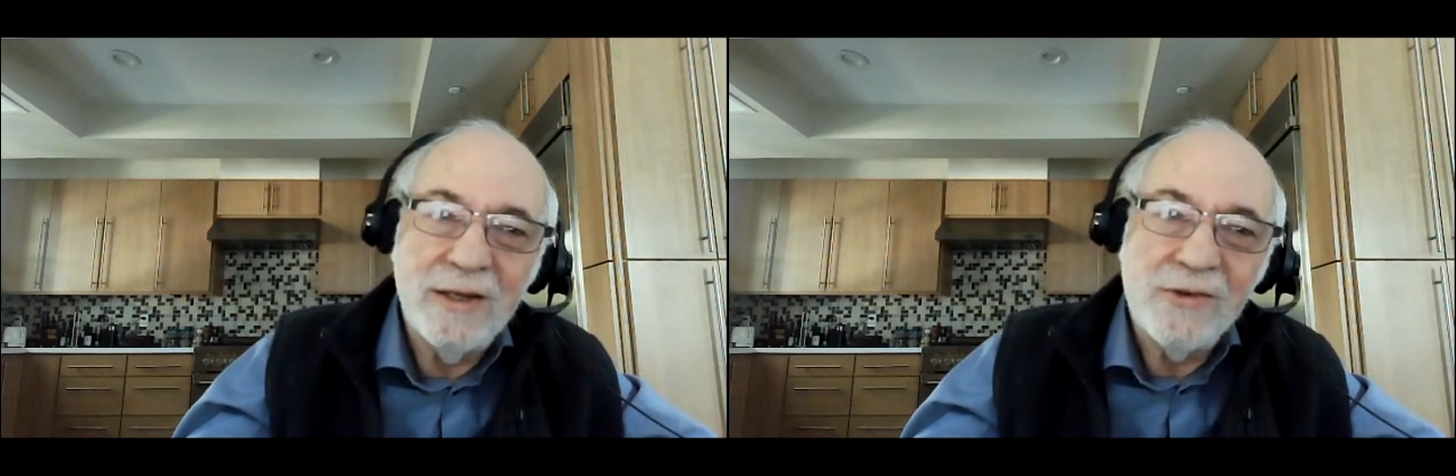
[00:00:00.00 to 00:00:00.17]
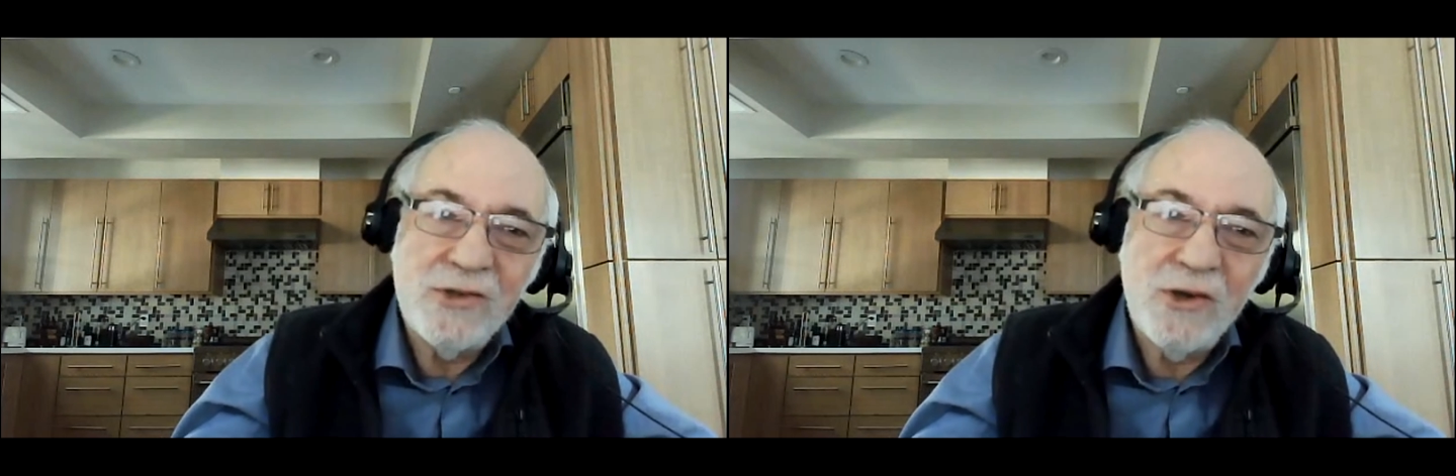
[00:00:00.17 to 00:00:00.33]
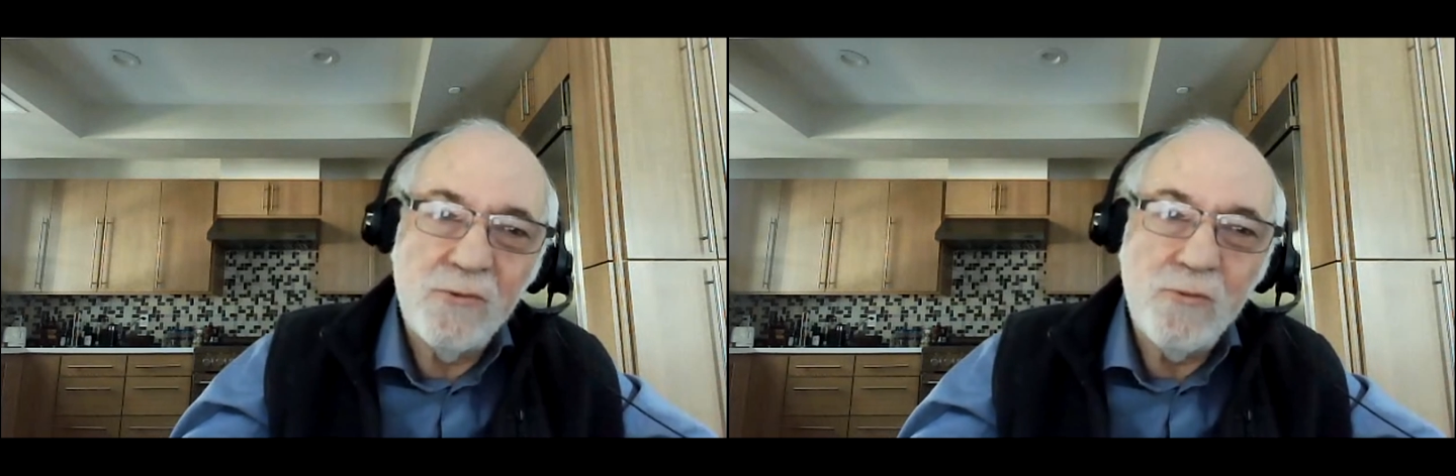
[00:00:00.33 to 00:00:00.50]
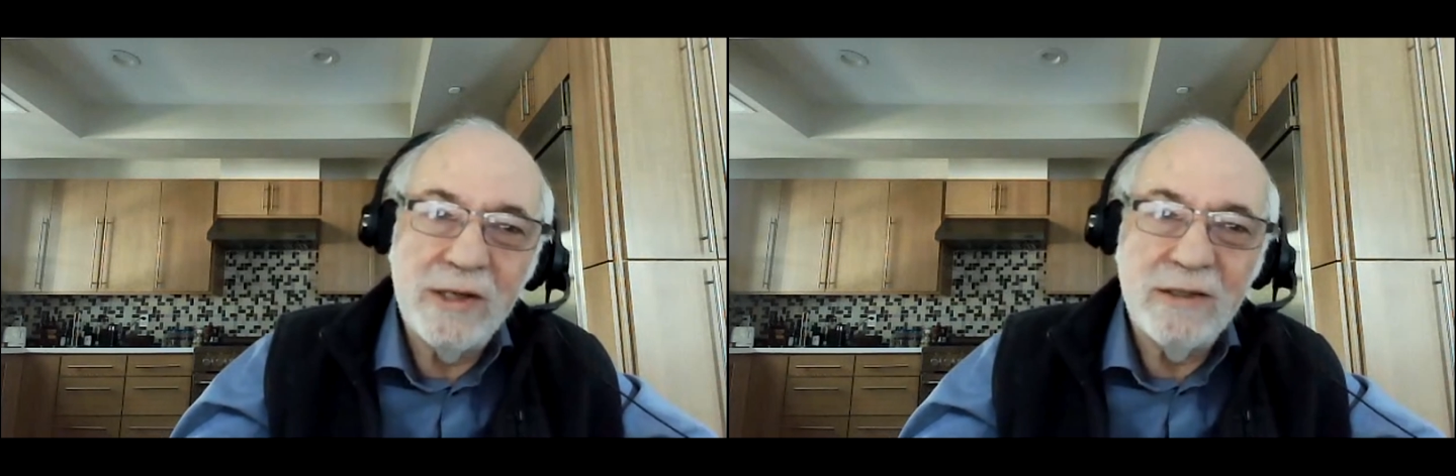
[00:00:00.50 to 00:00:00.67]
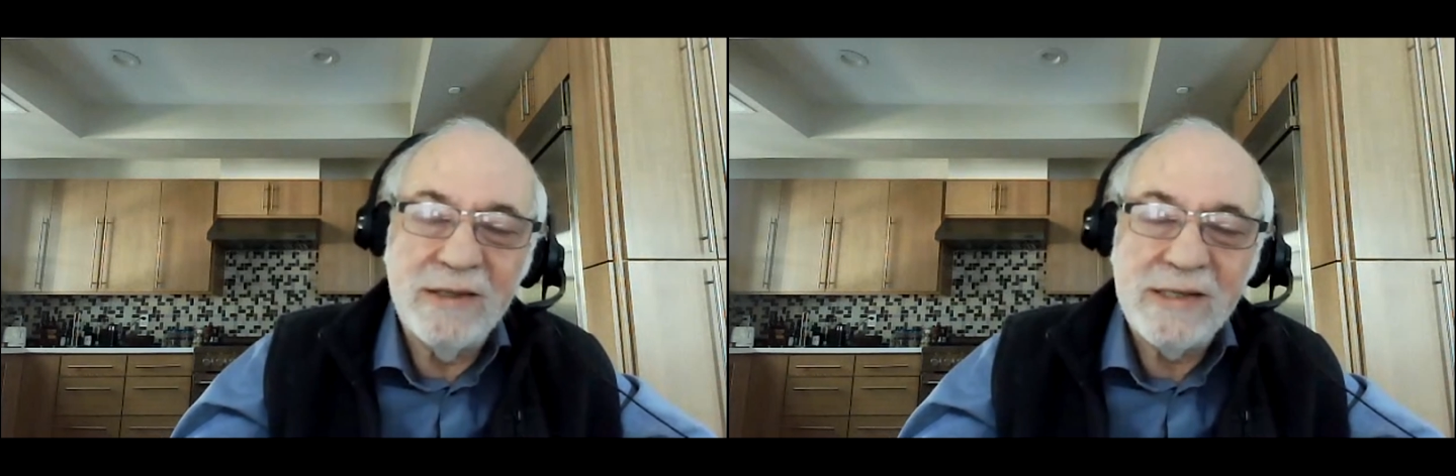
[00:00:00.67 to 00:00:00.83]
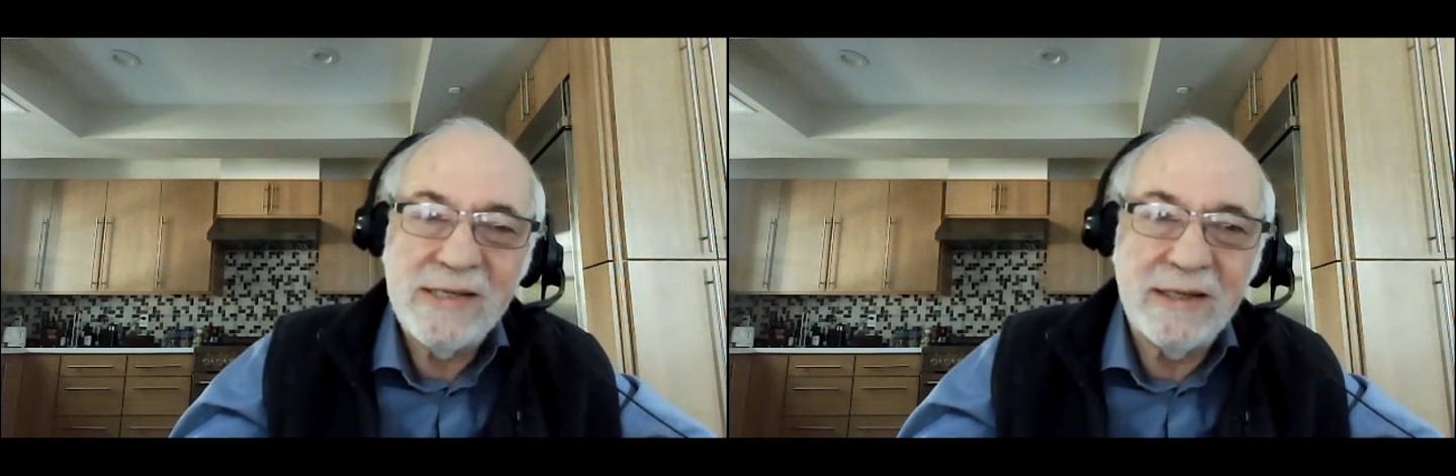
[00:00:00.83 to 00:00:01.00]
So
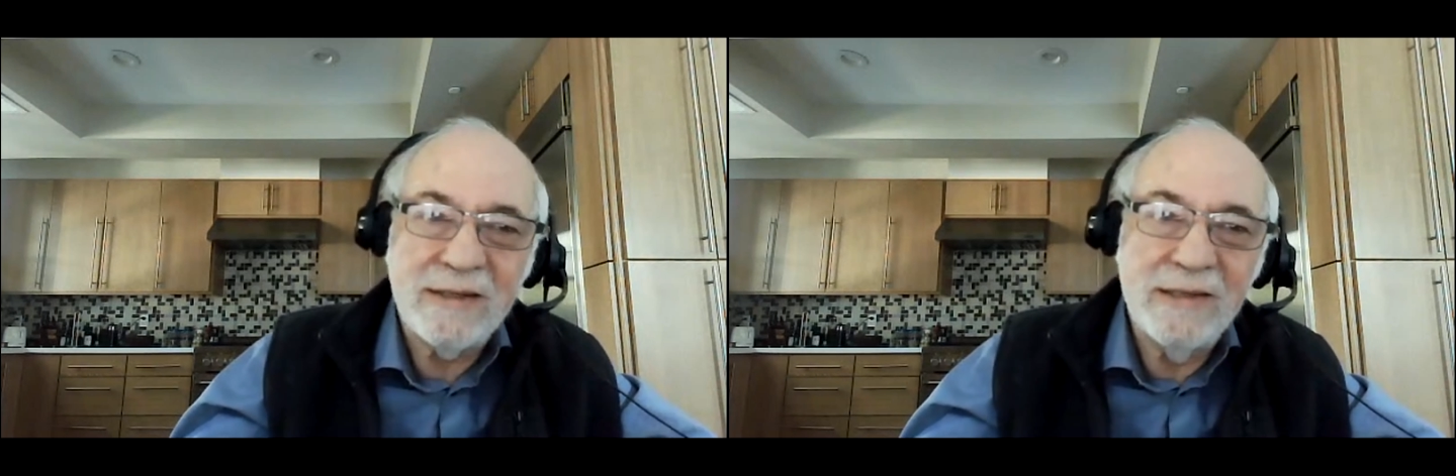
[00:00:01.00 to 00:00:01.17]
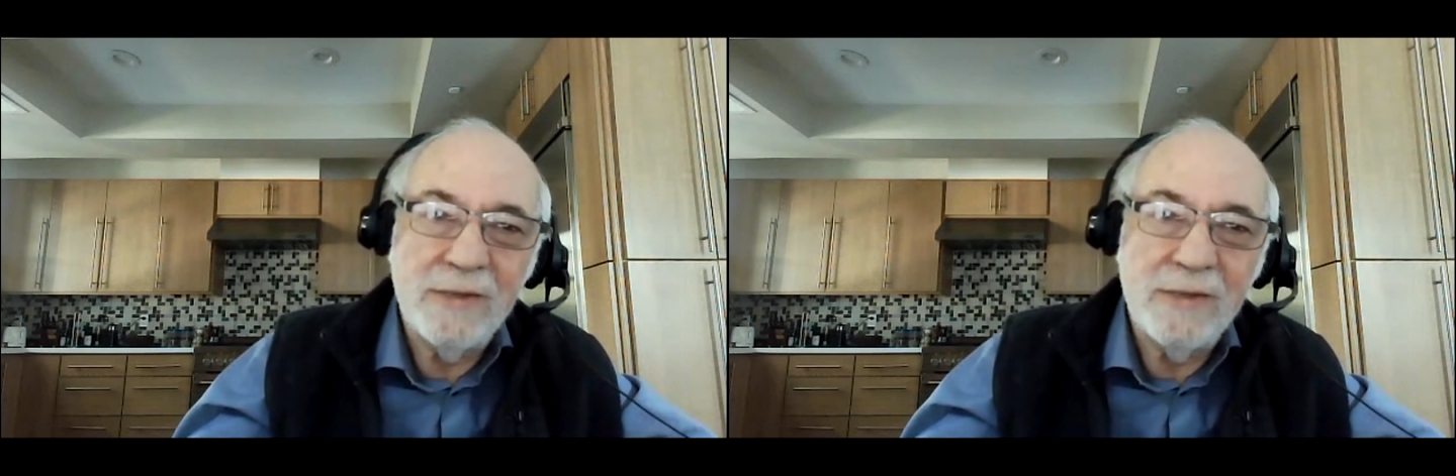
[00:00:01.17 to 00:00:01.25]
realistically,